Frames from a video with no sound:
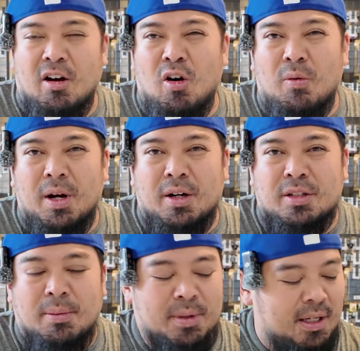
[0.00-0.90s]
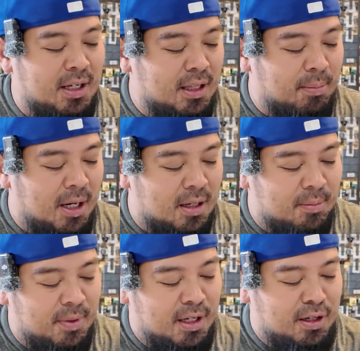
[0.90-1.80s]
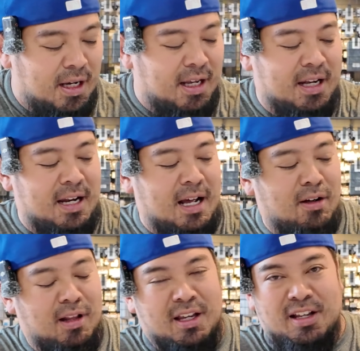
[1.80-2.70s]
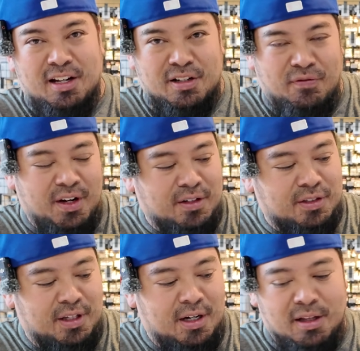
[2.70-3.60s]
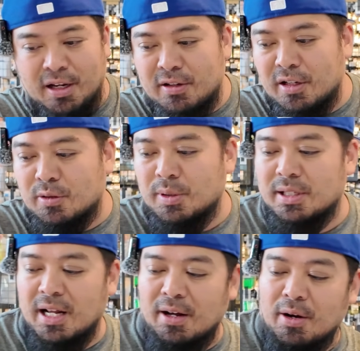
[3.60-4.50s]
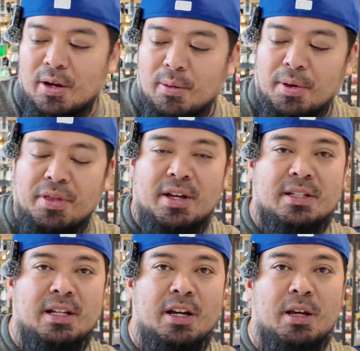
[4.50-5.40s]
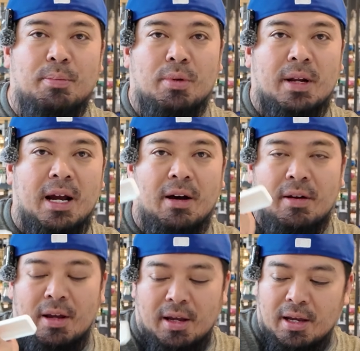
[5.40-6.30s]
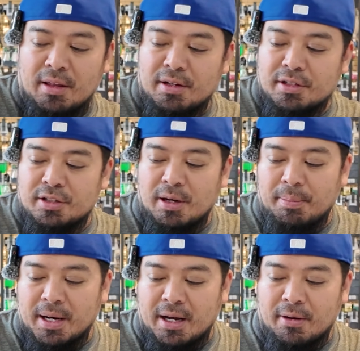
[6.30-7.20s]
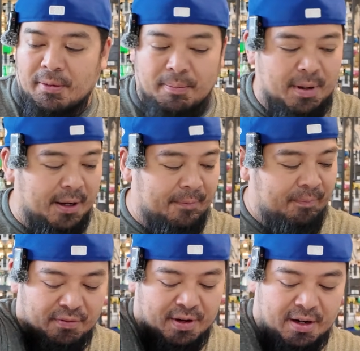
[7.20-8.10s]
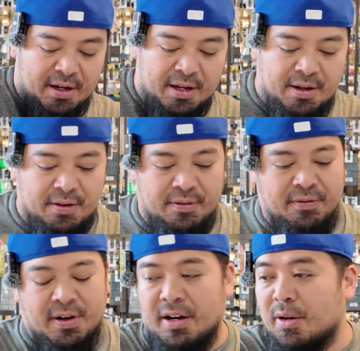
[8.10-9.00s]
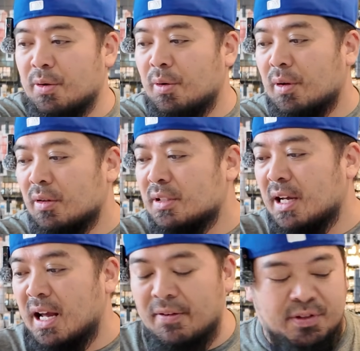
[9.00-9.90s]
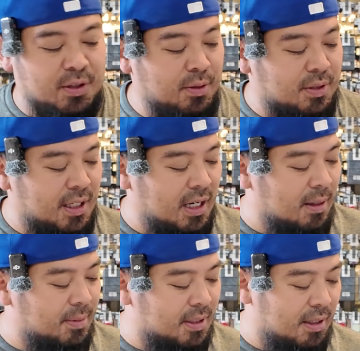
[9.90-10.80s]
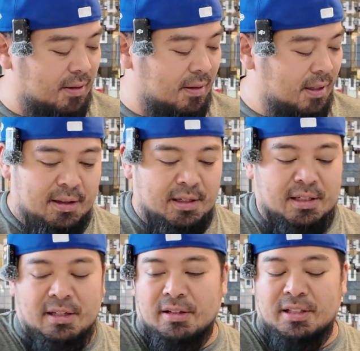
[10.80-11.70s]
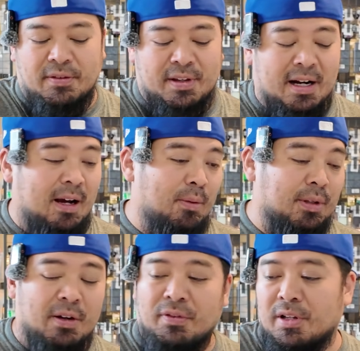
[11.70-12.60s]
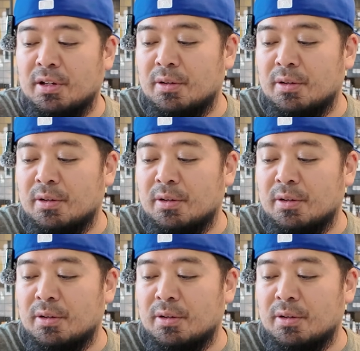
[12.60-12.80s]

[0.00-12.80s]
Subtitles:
an O-ring or something in the bottom and you got to get it out, like you got to get your fingers in there and like try to squeeze it out. With this, now you can pull it out and then just dump it out. But very, very cool. It looks like I have 2 setups. So this is all stuff that I will definitely